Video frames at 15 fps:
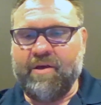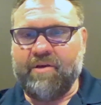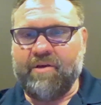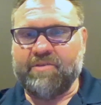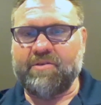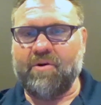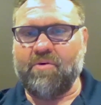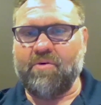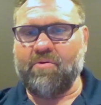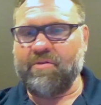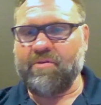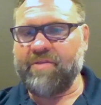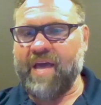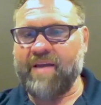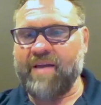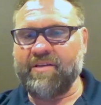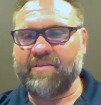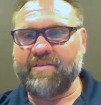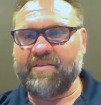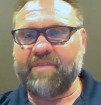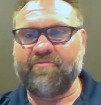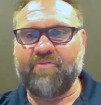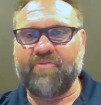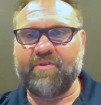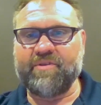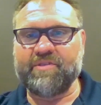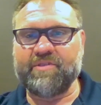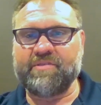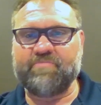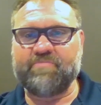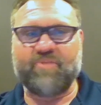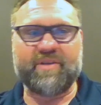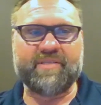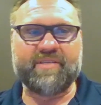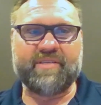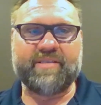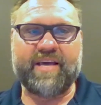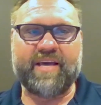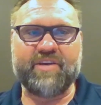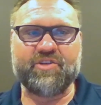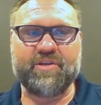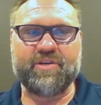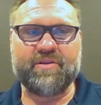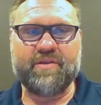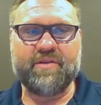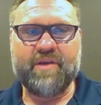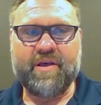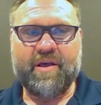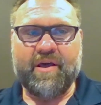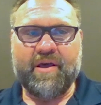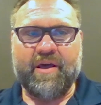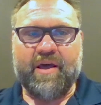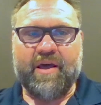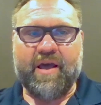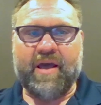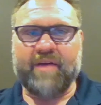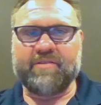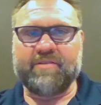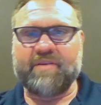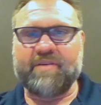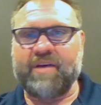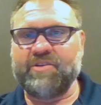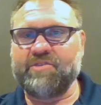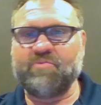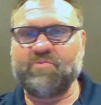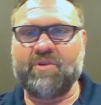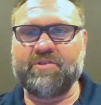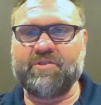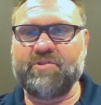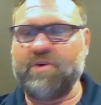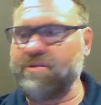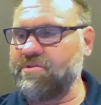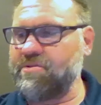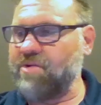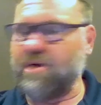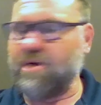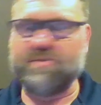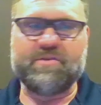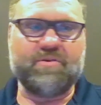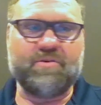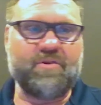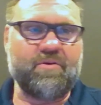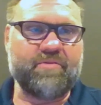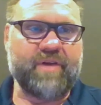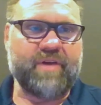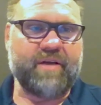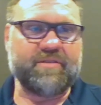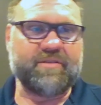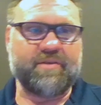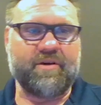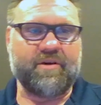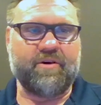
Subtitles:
So that is it for this presentation. And I just want you all to also know that